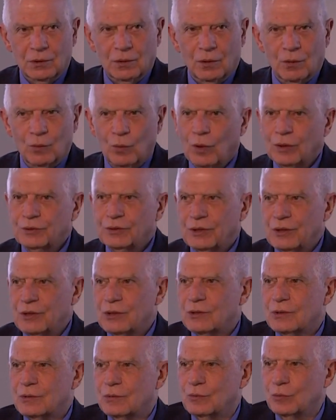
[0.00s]
on what
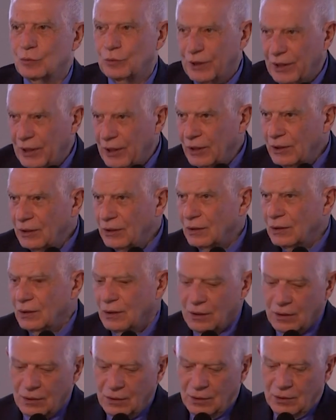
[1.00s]
is today
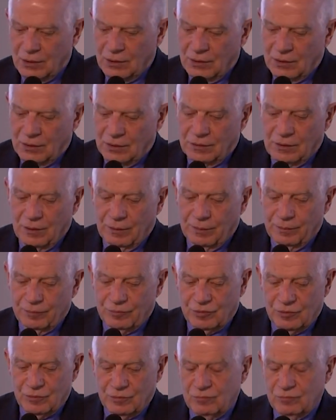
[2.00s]
the